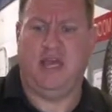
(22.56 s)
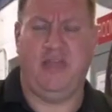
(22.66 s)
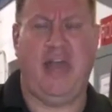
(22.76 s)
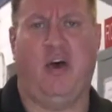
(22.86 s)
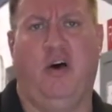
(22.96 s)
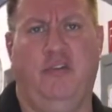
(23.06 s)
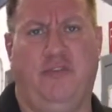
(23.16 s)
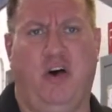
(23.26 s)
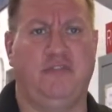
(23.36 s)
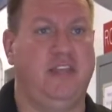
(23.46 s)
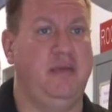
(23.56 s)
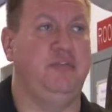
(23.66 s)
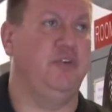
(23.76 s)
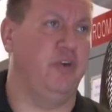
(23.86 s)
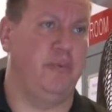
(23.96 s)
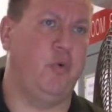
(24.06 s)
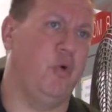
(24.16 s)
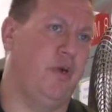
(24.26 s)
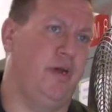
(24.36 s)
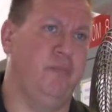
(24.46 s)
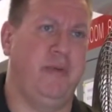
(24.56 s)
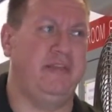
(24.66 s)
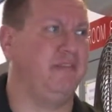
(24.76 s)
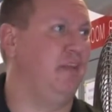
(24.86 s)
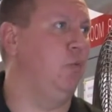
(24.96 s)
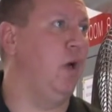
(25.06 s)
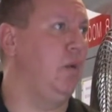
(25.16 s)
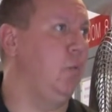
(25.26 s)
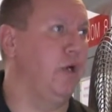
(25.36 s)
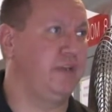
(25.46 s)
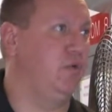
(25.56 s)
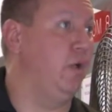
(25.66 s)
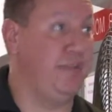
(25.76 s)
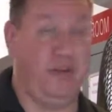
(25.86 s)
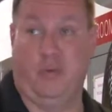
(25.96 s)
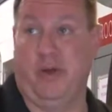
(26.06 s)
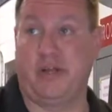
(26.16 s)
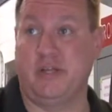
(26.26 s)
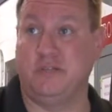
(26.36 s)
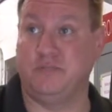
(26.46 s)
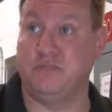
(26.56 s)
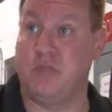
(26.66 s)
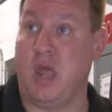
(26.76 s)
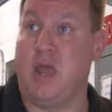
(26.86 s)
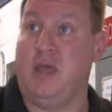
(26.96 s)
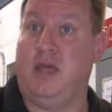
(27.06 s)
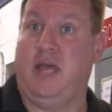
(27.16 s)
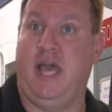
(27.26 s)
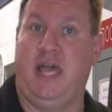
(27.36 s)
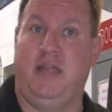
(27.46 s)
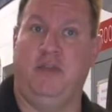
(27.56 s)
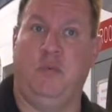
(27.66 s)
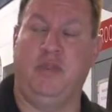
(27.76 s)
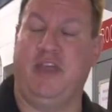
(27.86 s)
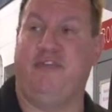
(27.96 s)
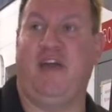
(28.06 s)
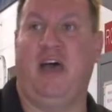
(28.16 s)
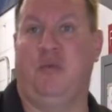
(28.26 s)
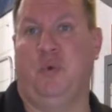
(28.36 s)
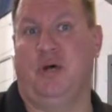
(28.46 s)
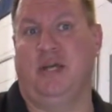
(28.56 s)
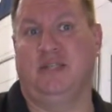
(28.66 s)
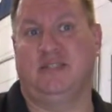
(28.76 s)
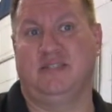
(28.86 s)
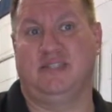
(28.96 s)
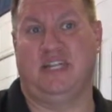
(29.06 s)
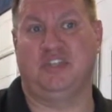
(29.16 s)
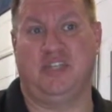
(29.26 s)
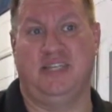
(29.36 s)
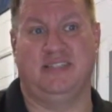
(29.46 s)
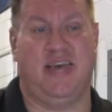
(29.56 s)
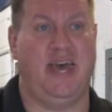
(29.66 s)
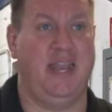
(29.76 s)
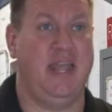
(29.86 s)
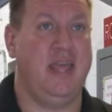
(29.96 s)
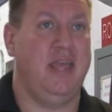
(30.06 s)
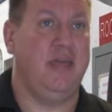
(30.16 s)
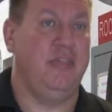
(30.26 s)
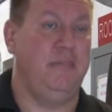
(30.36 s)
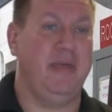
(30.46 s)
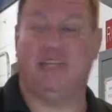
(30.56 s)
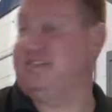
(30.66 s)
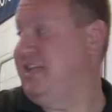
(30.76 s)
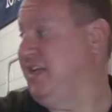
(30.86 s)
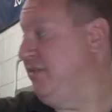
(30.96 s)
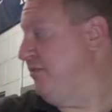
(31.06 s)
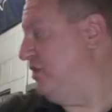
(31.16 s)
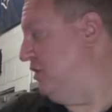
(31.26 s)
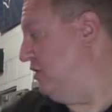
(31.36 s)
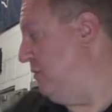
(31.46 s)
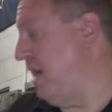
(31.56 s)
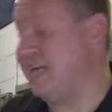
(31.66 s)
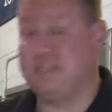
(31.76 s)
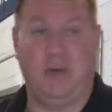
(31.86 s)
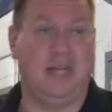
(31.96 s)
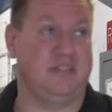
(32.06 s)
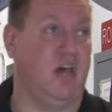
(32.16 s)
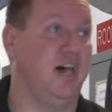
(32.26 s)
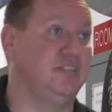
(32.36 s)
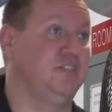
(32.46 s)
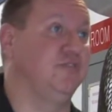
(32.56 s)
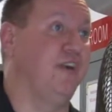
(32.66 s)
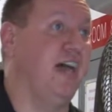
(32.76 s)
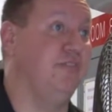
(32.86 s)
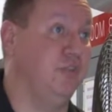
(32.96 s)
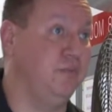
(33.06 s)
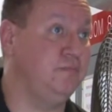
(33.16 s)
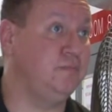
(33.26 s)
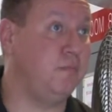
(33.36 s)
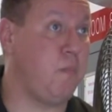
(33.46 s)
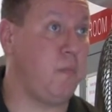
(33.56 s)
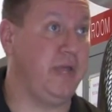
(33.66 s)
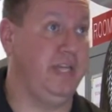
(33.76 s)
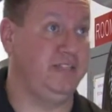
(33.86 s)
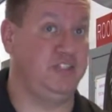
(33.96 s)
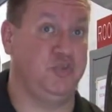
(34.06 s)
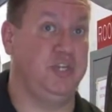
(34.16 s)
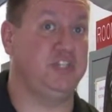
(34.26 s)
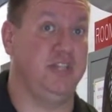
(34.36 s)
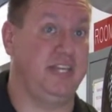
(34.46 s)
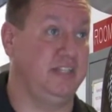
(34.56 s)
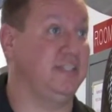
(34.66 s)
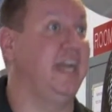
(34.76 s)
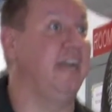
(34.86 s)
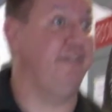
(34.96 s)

That all evolved to him doing a report on basically what worked and what didn't work. And what they found was essentially is that the biggest thing to maximize odds of survival in a situation like a tight